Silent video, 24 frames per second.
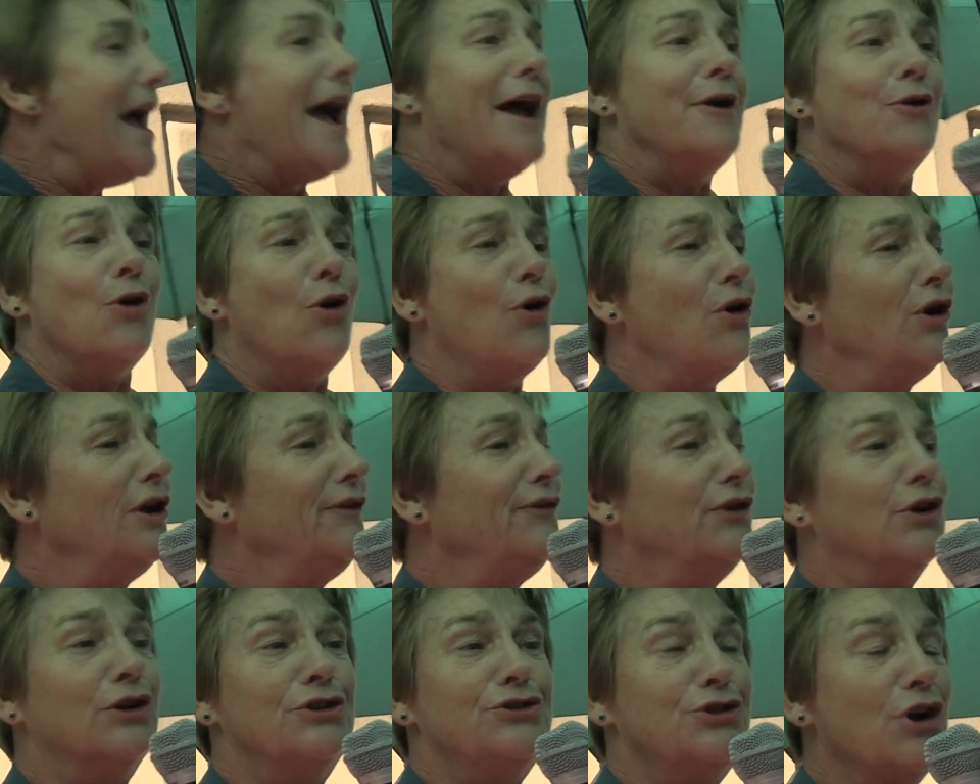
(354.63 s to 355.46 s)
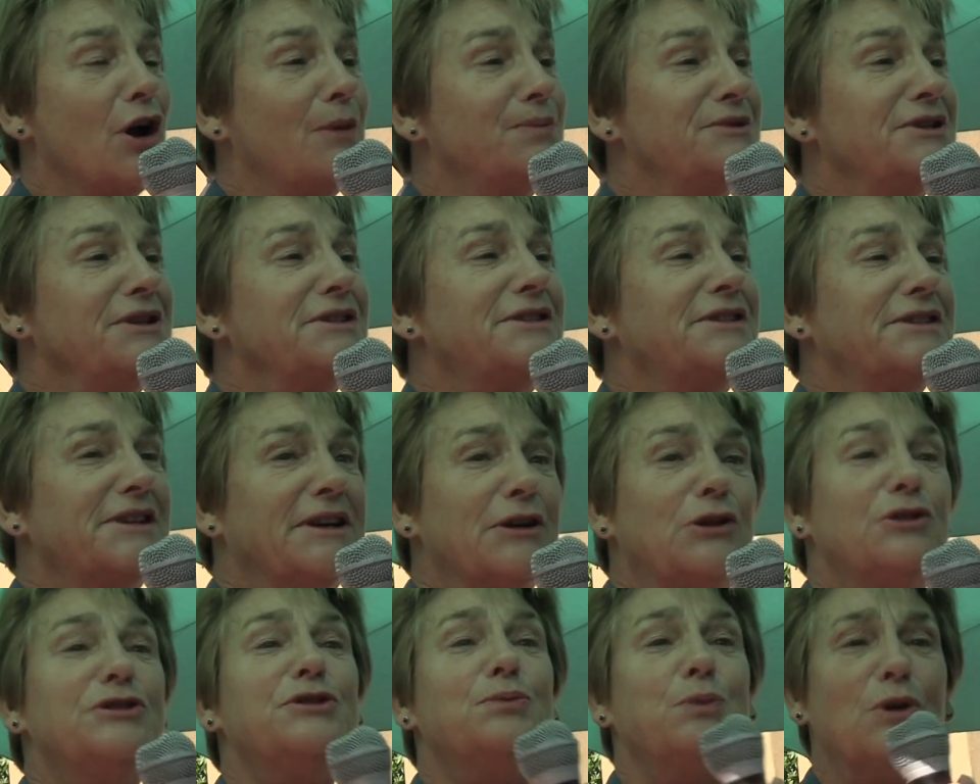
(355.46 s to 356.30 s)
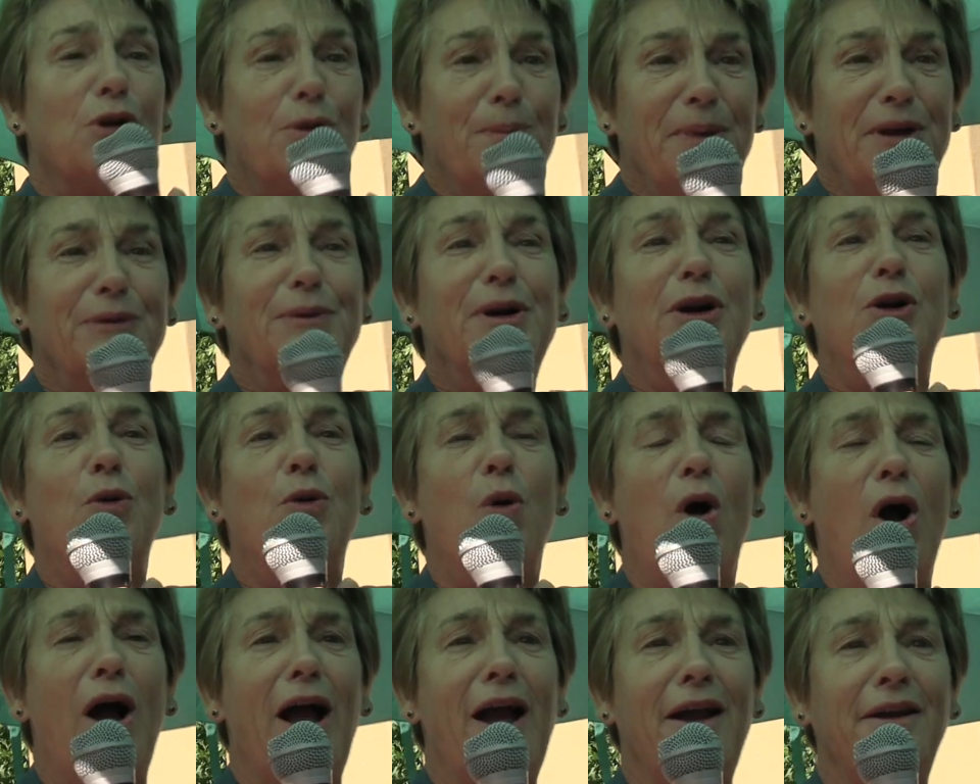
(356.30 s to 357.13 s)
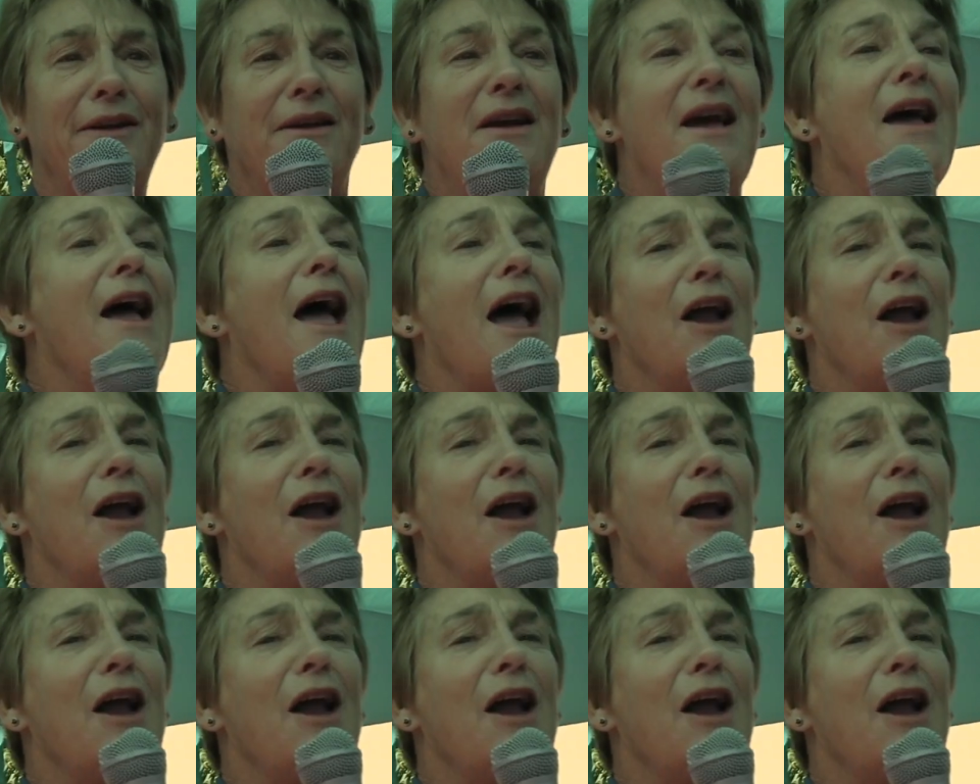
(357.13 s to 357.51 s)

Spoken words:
and all of your jobs and skills will be required,